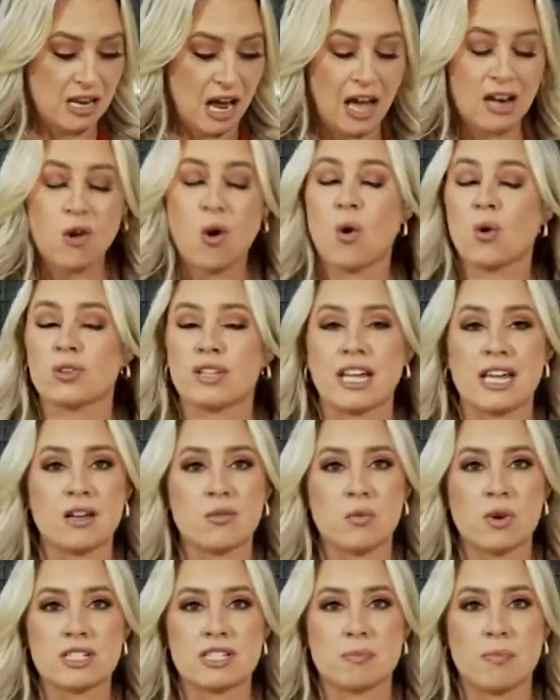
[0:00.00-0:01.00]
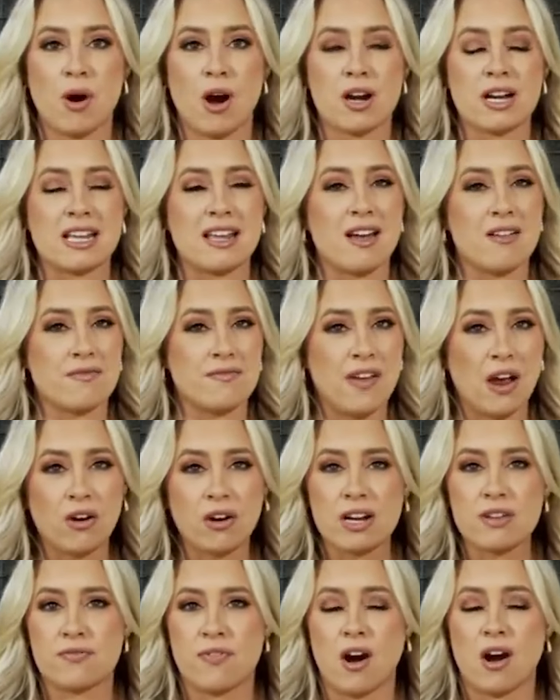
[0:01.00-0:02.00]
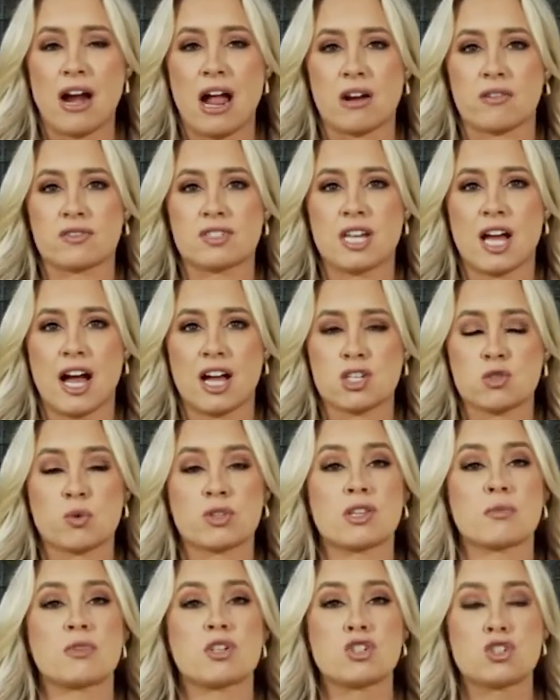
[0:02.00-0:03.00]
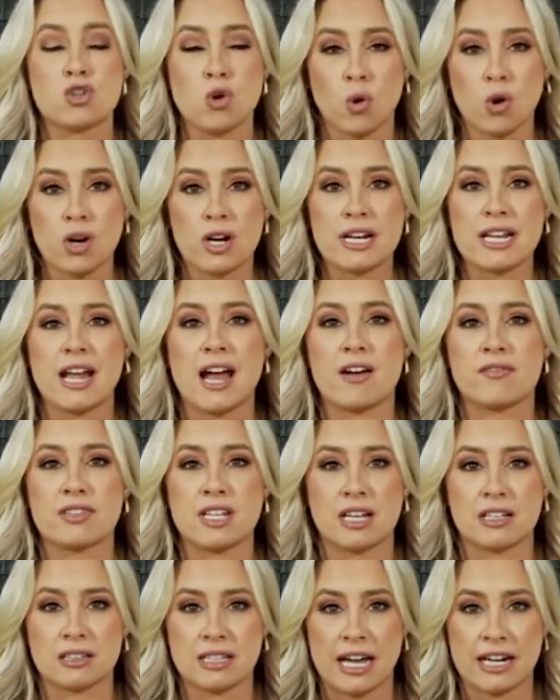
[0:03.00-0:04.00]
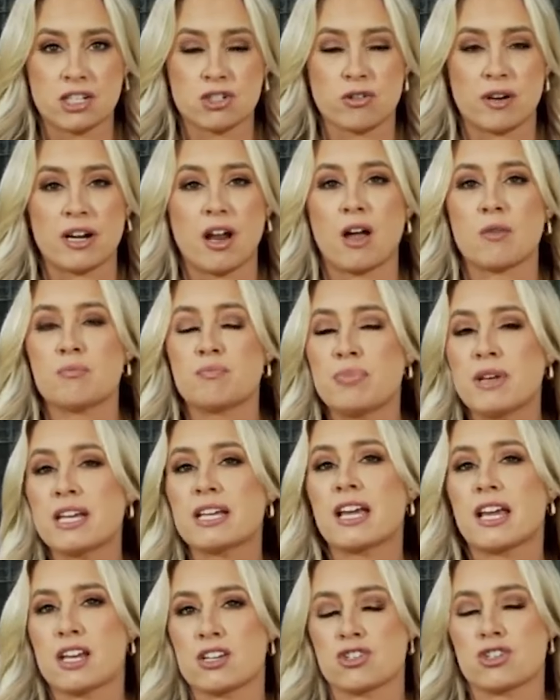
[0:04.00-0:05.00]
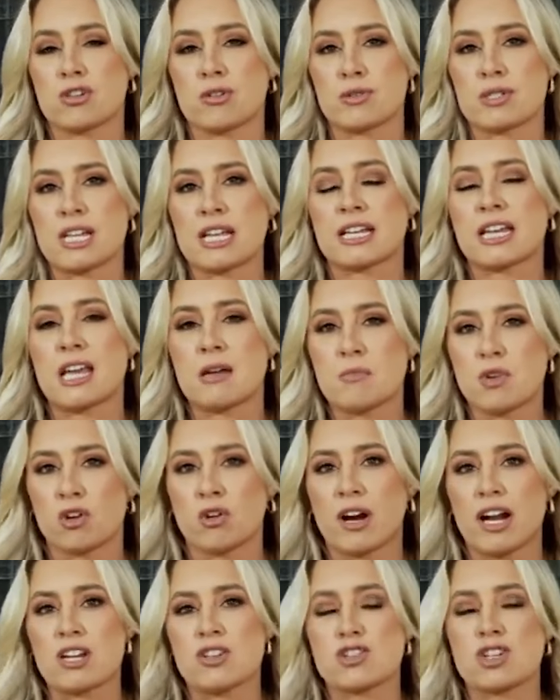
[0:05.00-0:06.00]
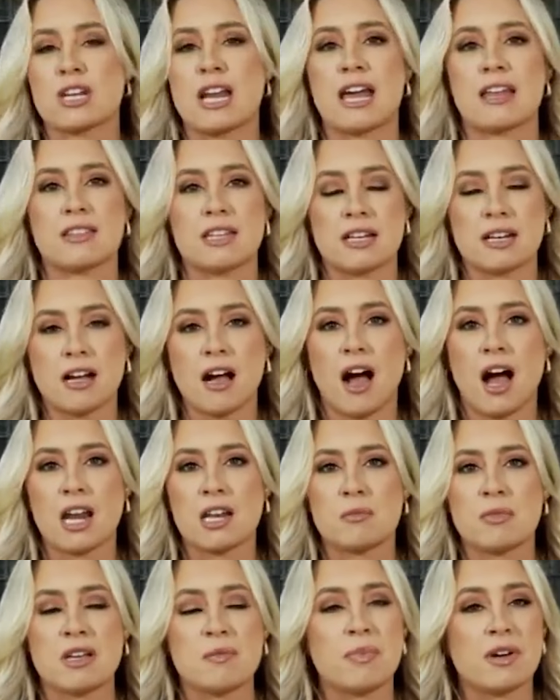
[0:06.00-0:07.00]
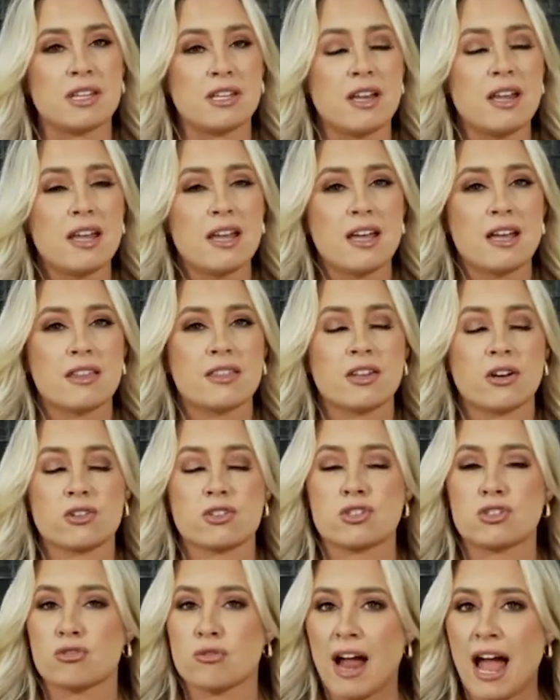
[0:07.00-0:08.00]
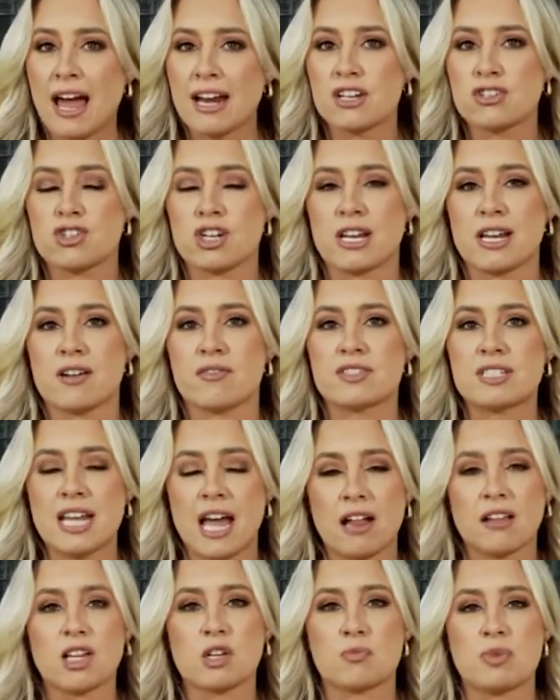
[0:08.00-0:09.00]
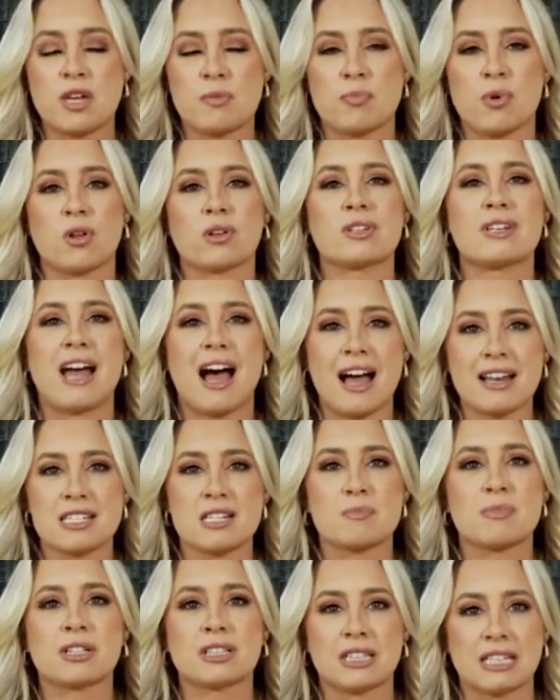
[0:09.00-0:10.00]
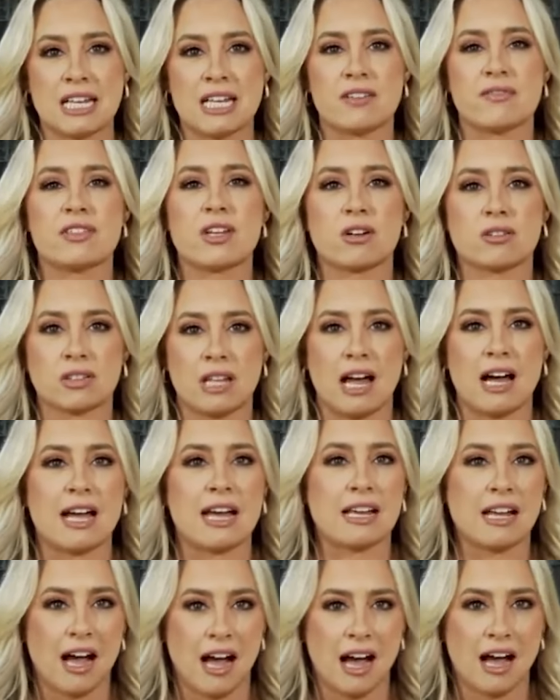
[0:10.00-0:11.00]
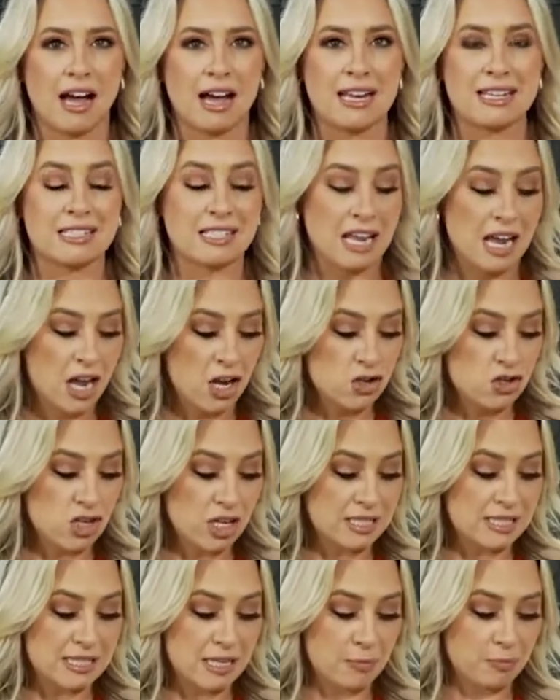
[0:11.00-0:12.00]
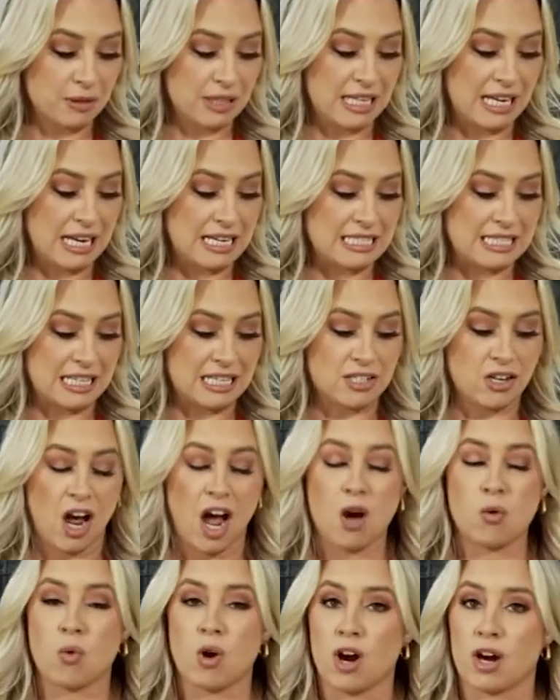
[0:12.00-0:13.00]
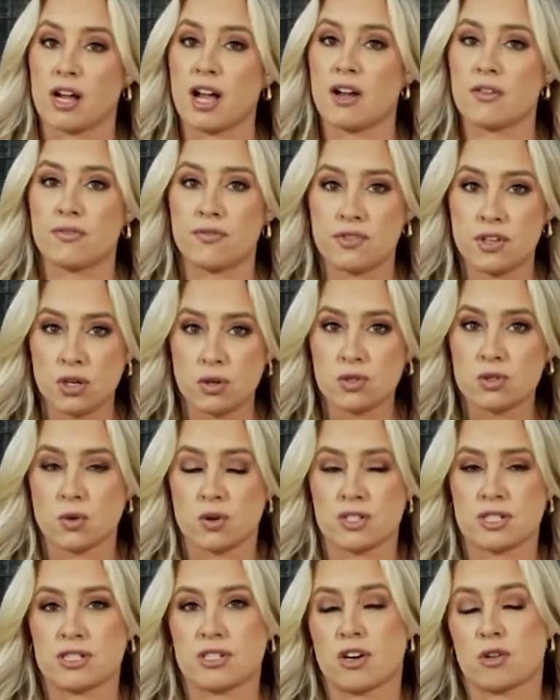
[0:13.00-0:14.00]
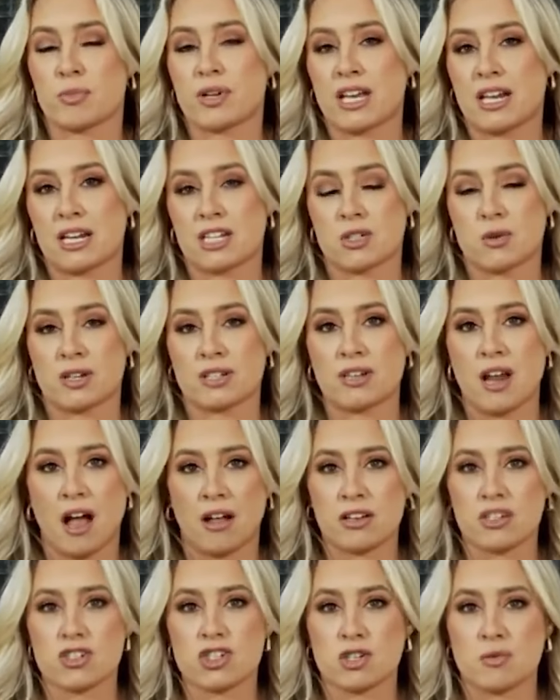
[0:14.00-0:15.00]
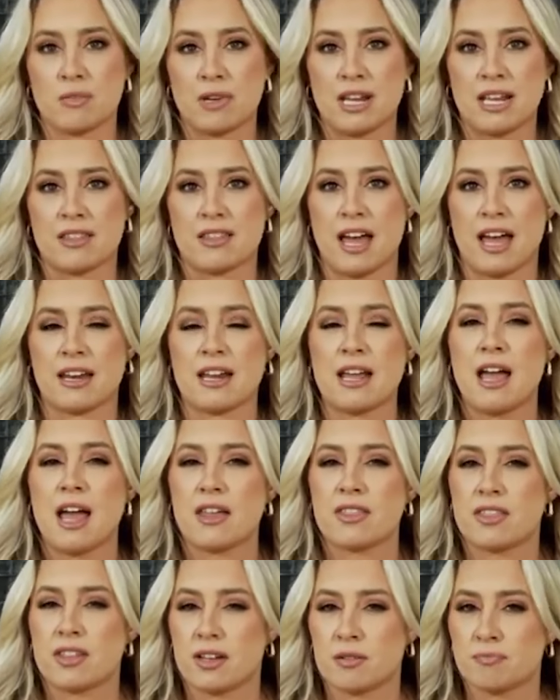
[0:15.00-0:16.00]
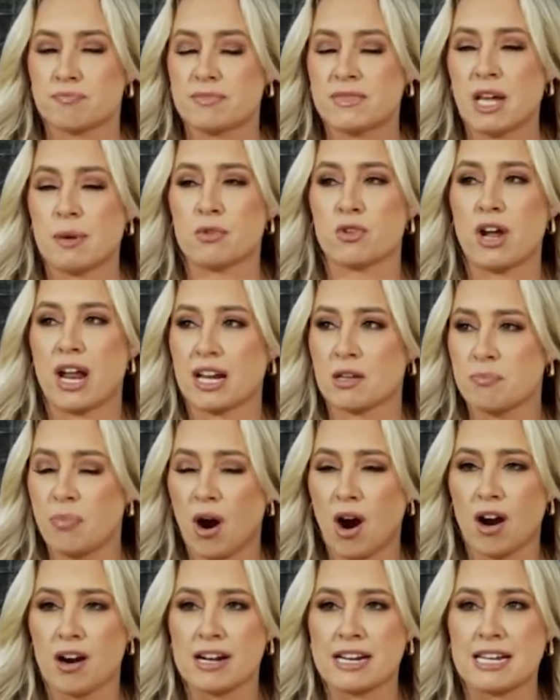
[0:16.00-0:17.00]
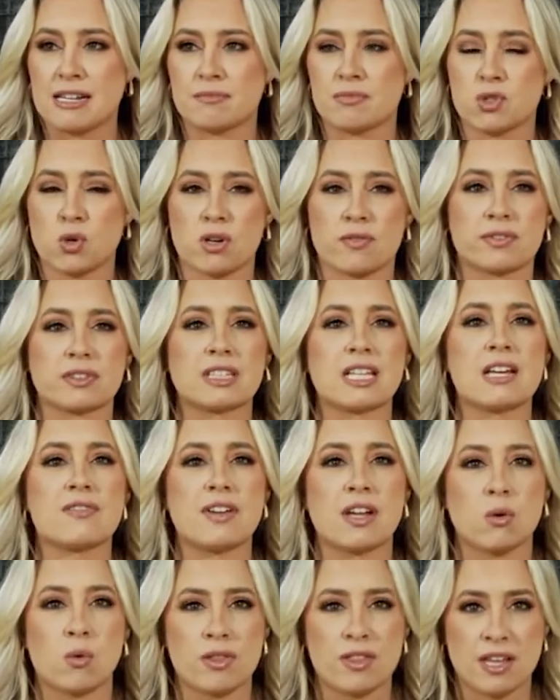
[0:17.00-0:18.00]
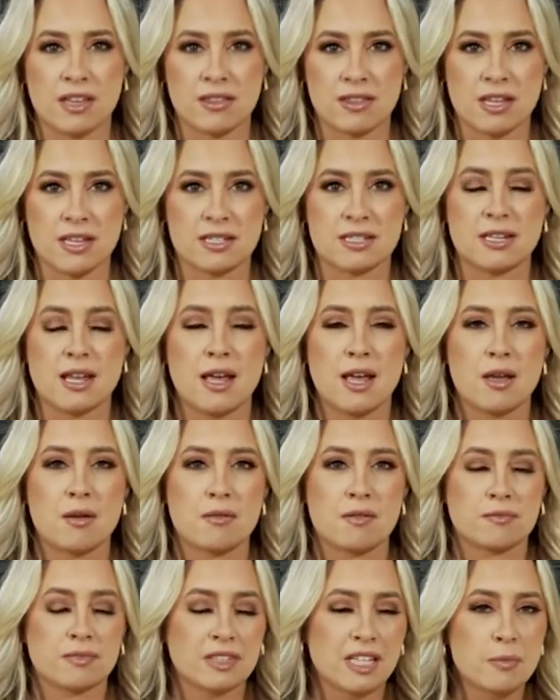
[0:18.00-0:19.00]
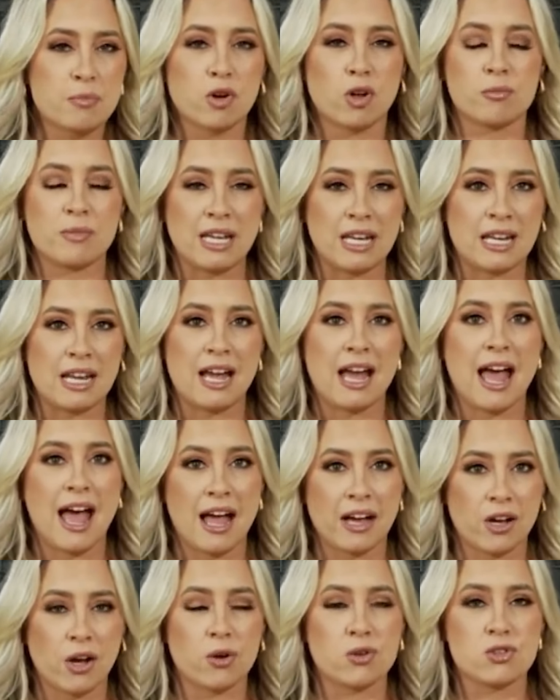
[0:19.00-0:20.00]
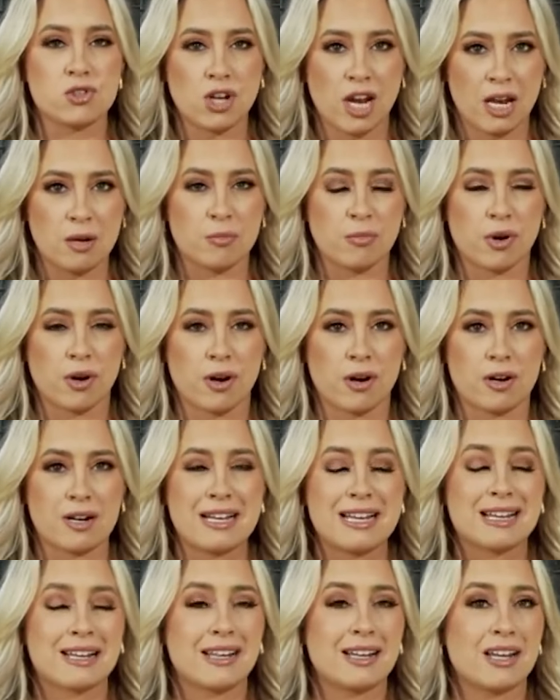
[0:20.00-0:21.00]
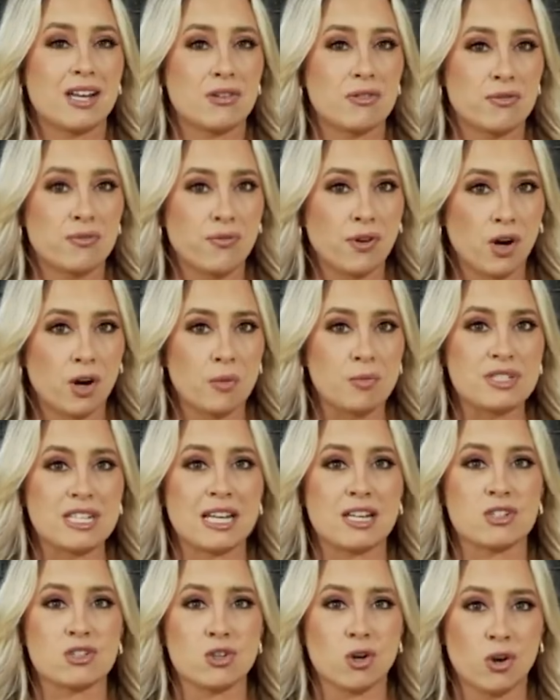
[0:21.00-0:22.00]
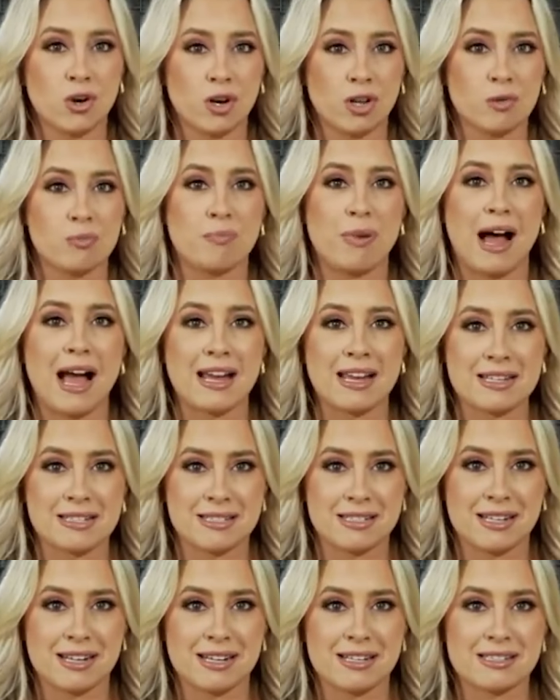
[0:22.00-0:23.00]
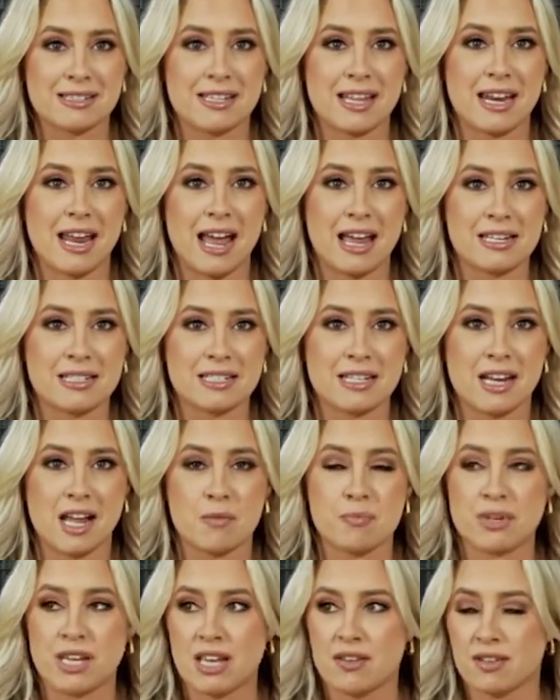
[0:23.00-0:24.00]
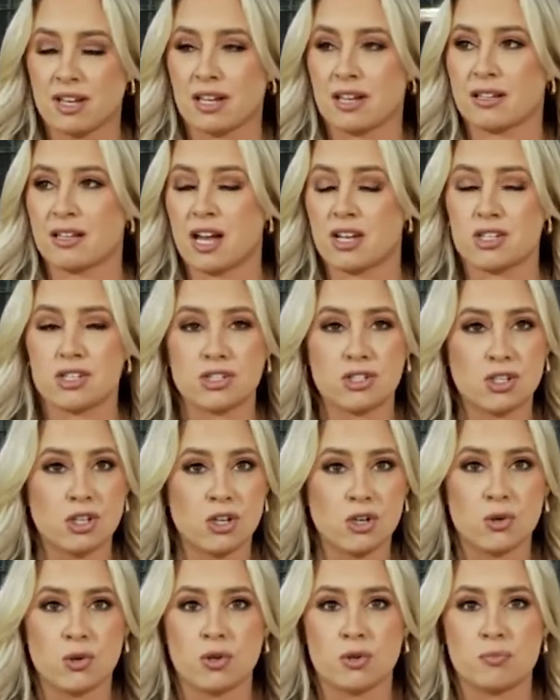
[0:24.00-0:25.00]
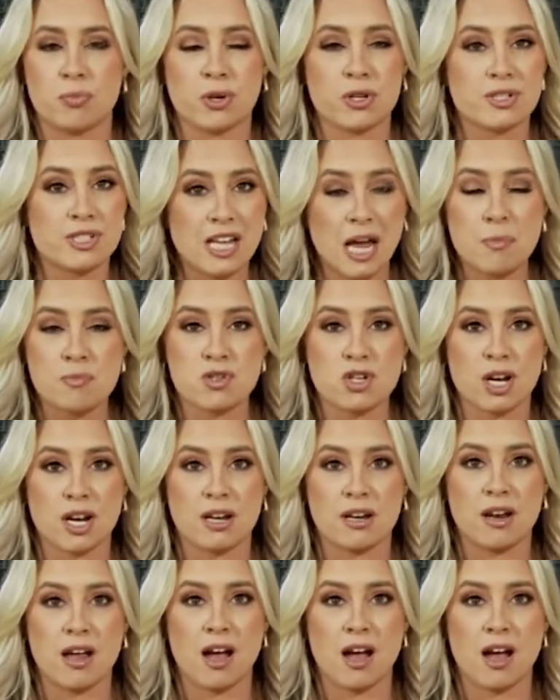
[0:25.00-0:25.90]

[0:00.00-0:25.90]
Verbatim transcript: Not only was the party very far out of touch with the majority of the electorate on big issues like immigration and the economy, but their strategy of telling people not to believe their lying eyes just simply did not work. A few sources are beginning to acknowledge to me that the Democratic Party, sort of living within this liberal media echo chamber, confirmed internal biases that ended up giving a skewed perception